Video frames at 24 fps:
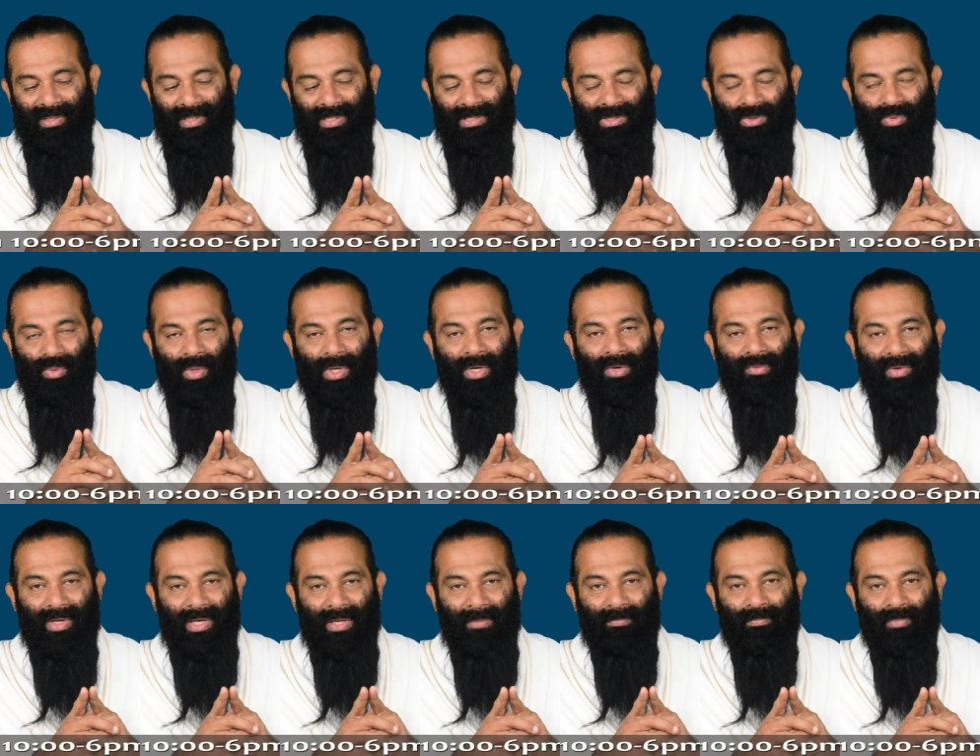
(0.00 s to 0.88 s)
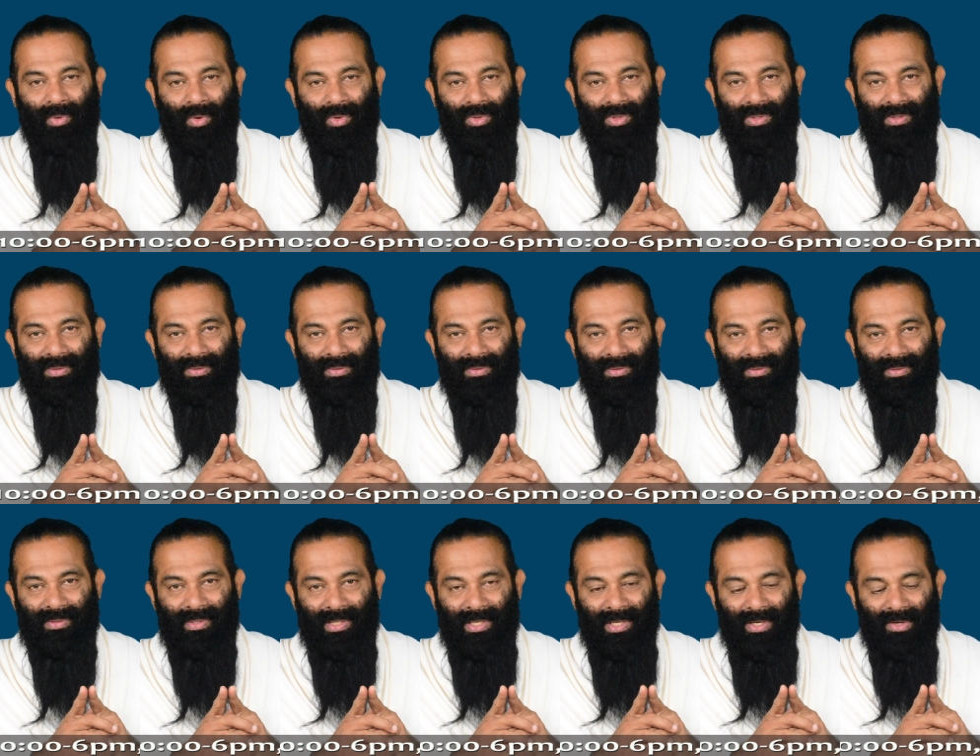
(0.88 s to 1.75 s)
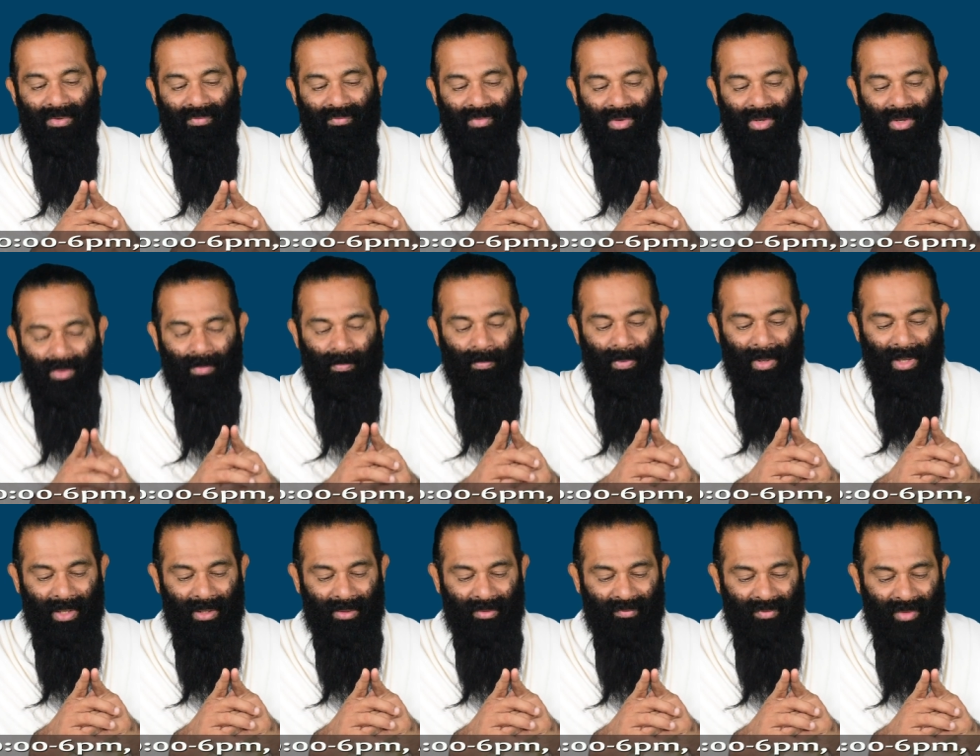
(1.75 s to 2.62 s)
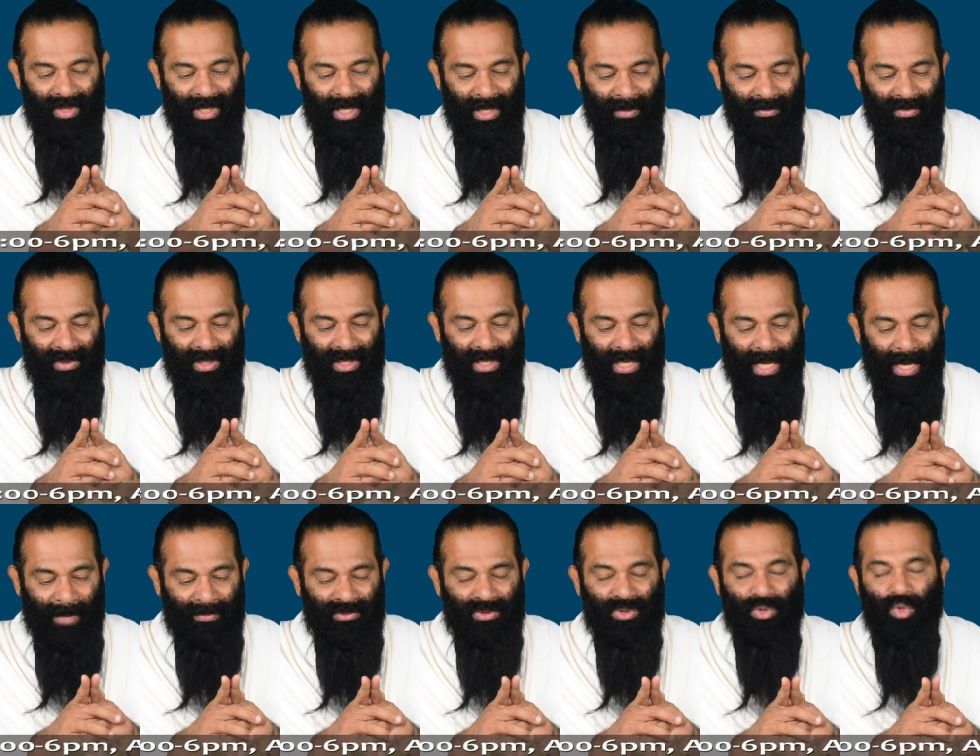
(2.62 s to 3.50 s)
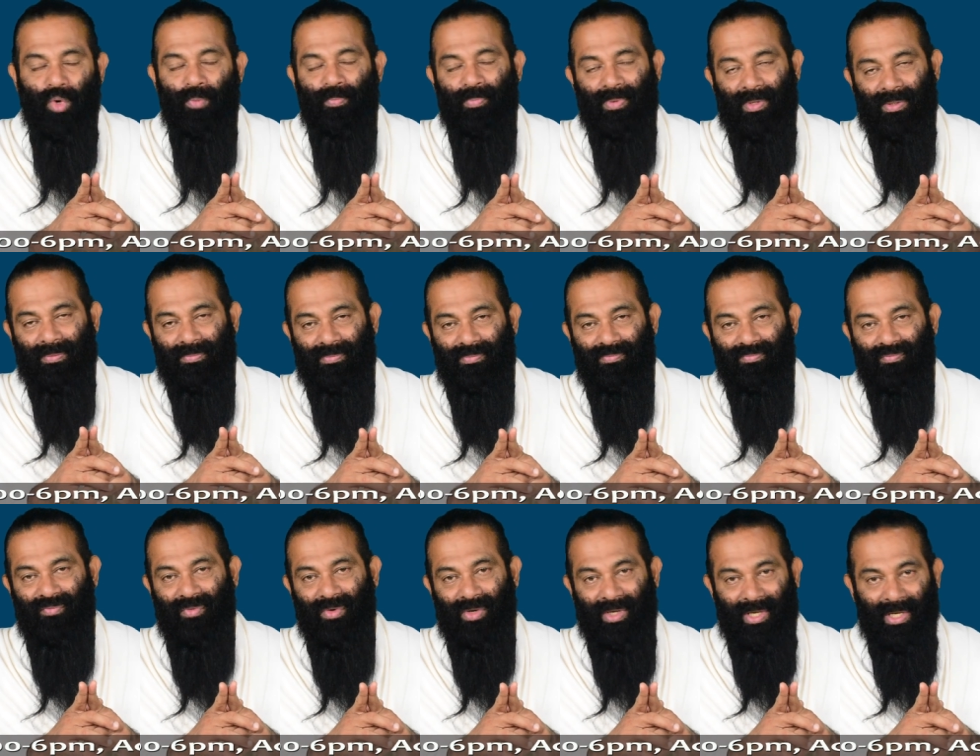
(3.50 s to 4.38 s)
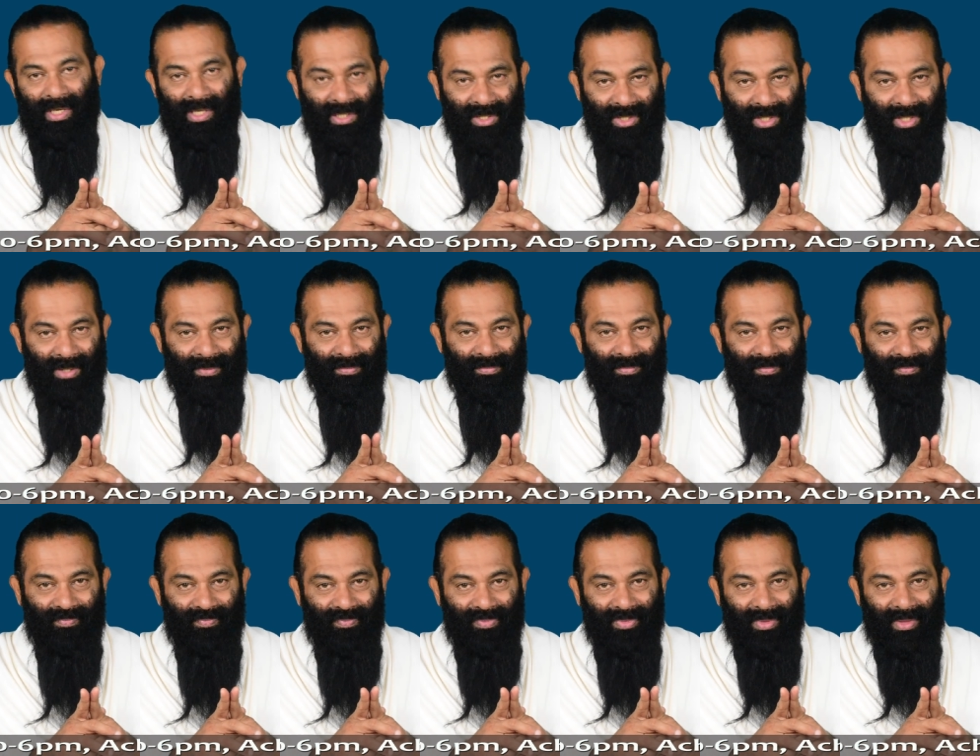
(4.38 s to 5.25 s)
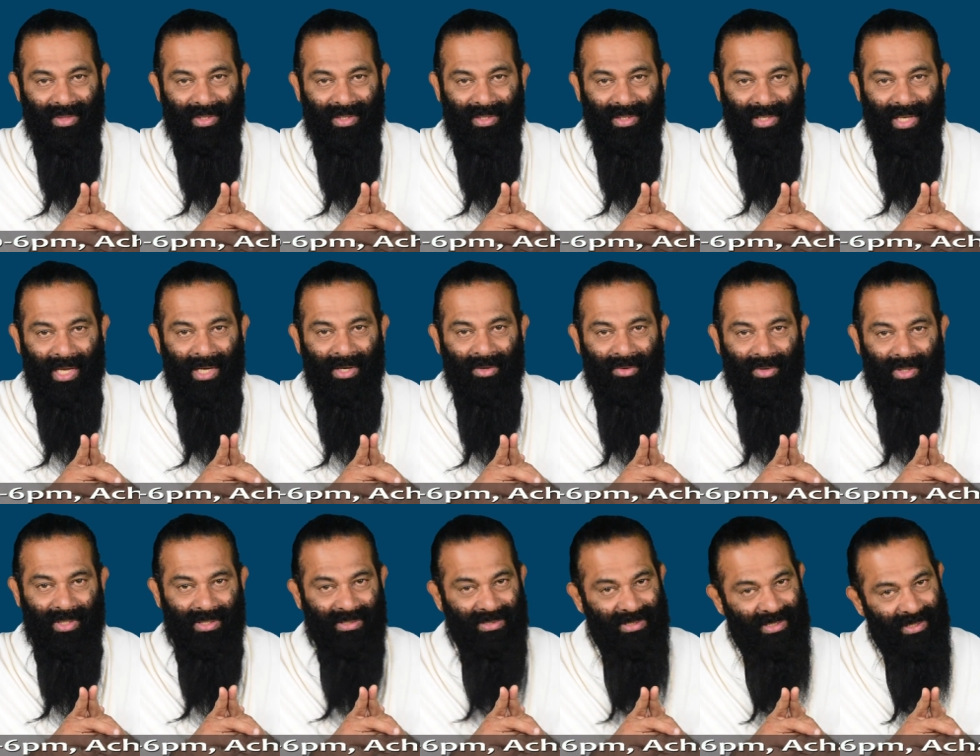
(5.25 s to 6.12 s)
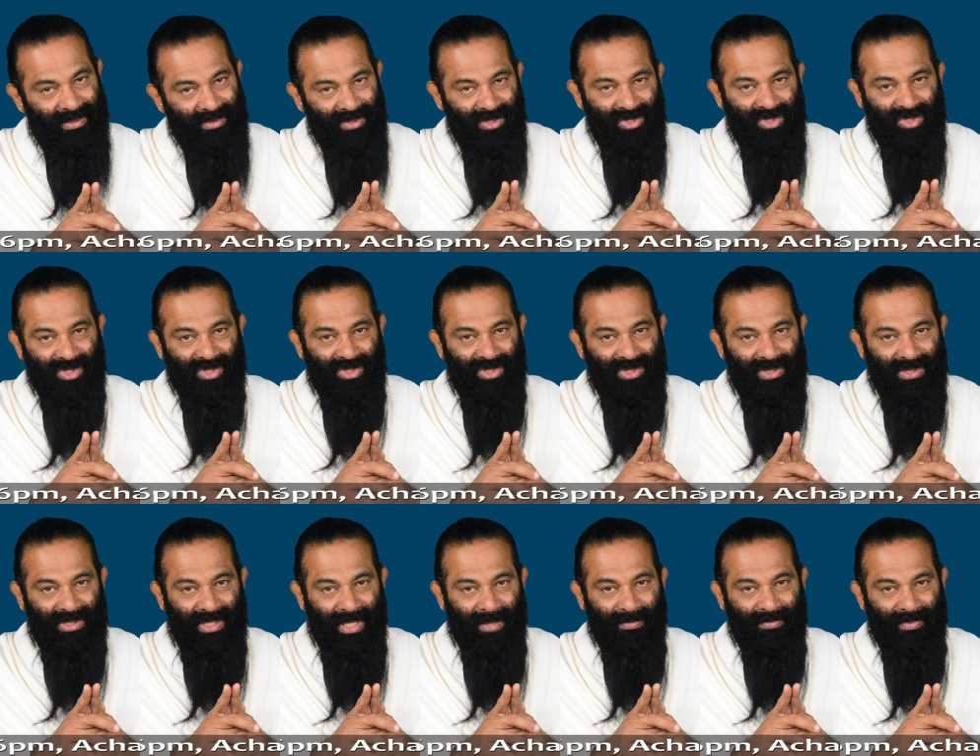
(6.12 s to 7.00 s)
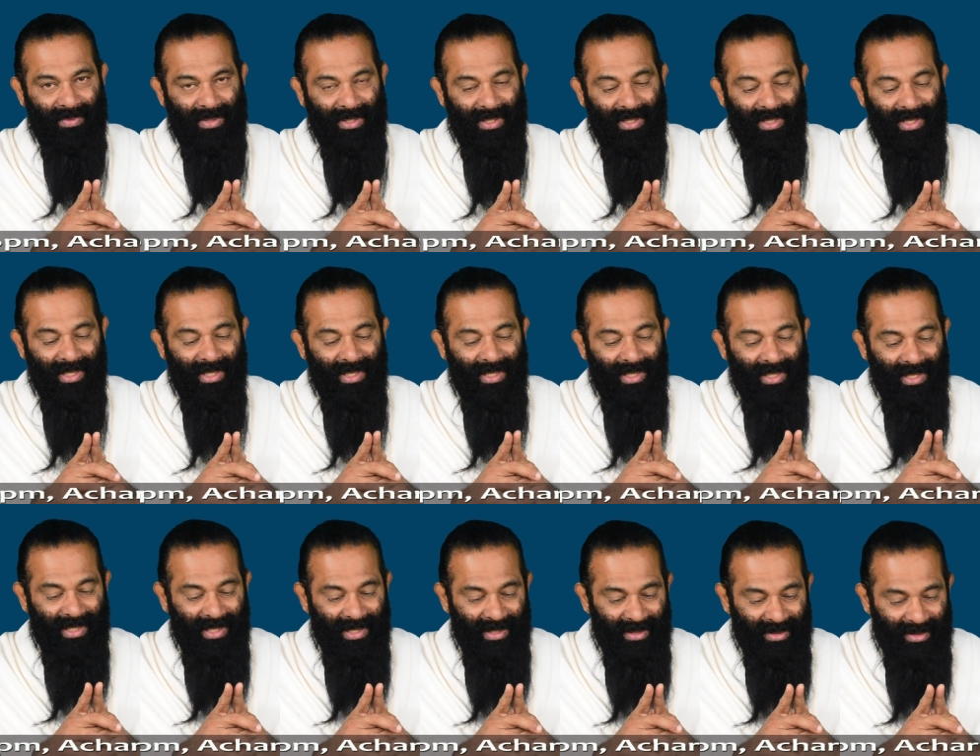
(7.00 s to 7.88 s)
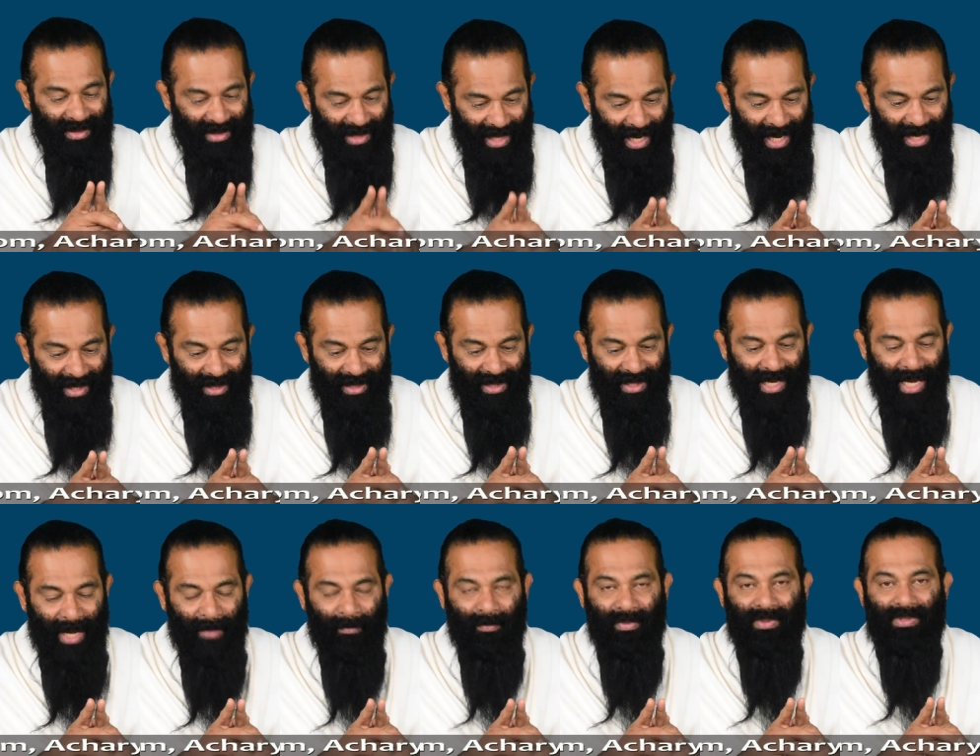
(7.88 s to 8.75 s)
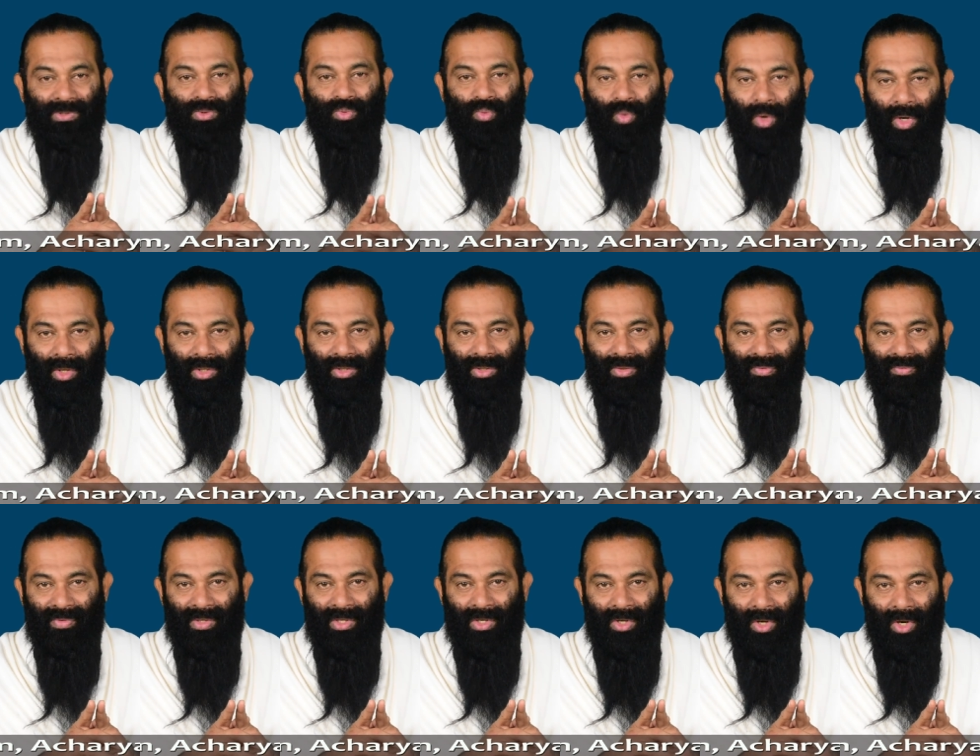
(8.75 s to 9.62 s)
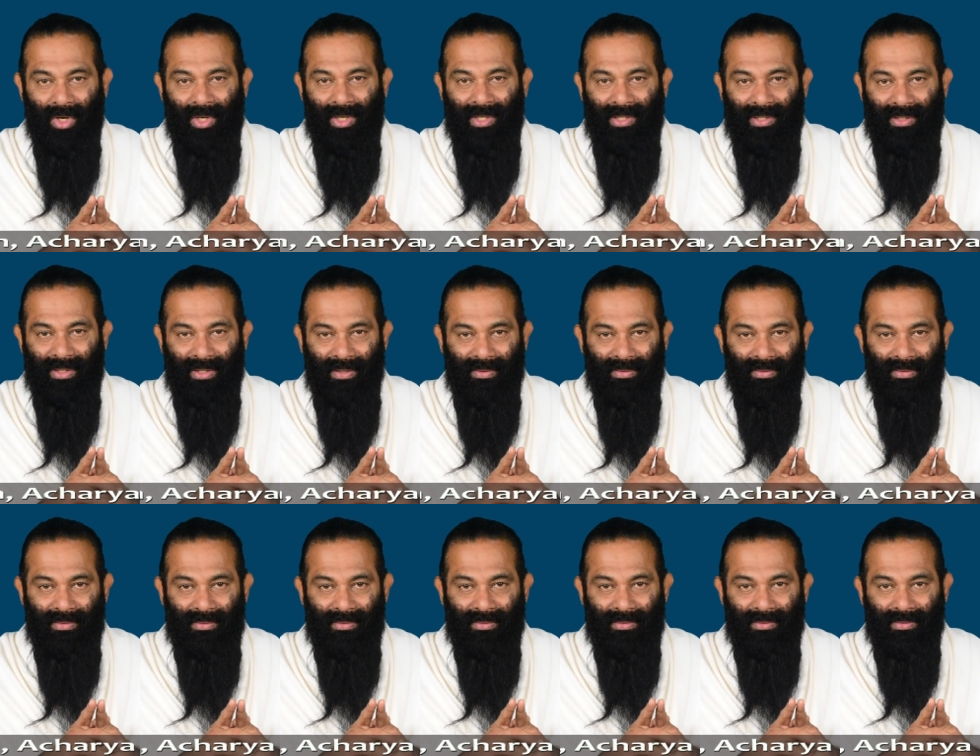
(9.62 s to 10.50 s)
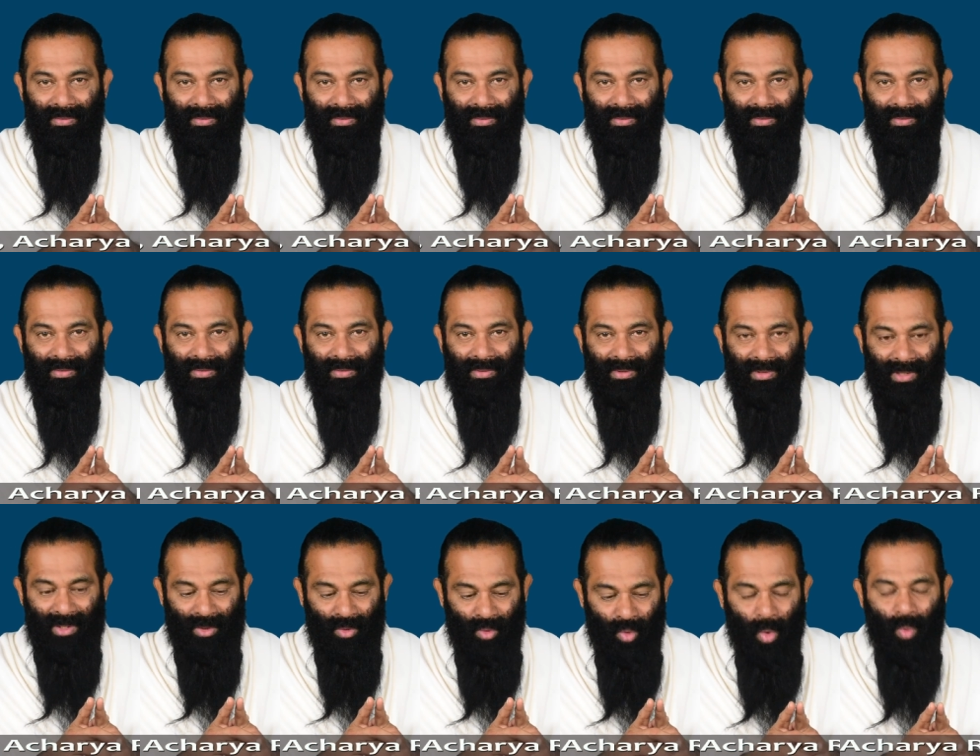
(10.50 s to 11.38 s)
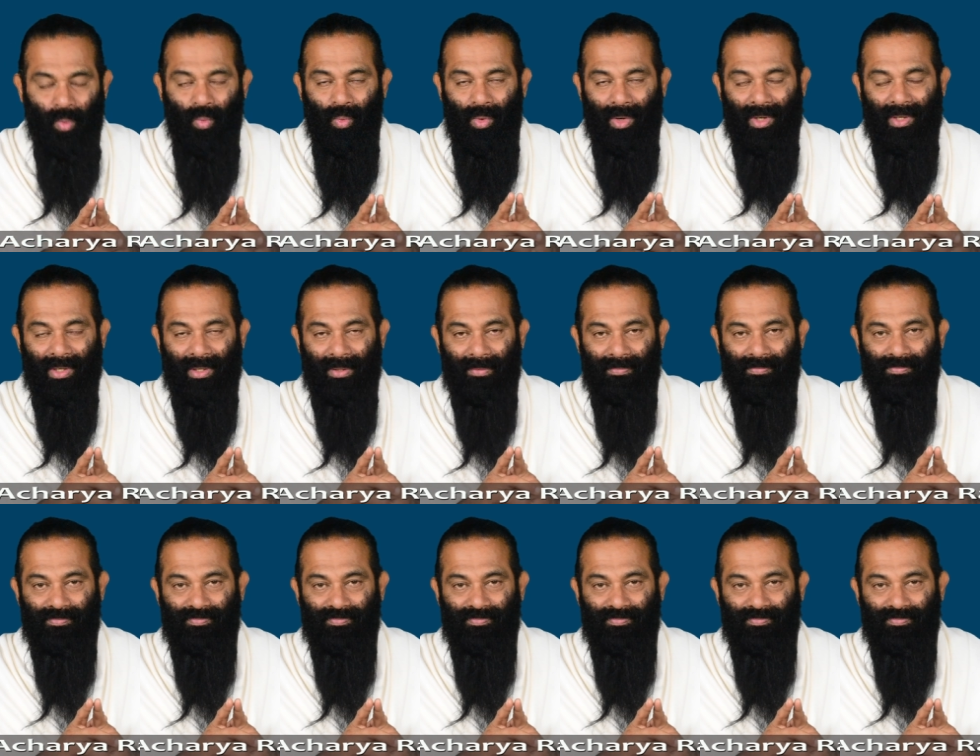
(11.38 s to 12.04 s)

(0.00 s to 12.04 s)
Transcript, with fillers: is very very important when you plug if you keep the gaps open for anything then you can see distractions happening in that gap is what we call it the homework